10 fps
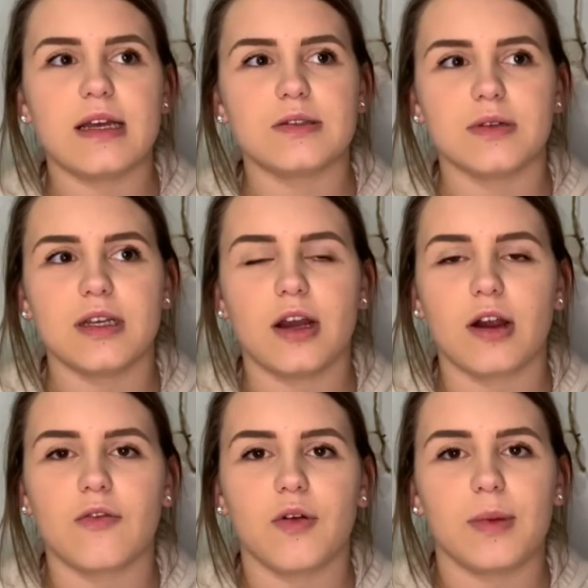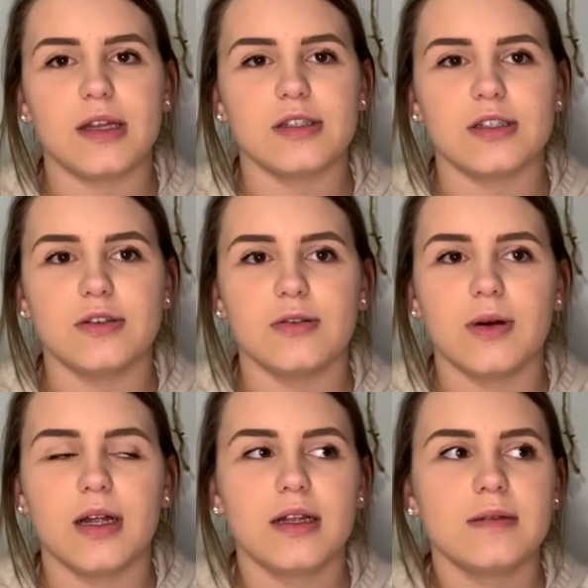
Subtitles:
It's really hard for me to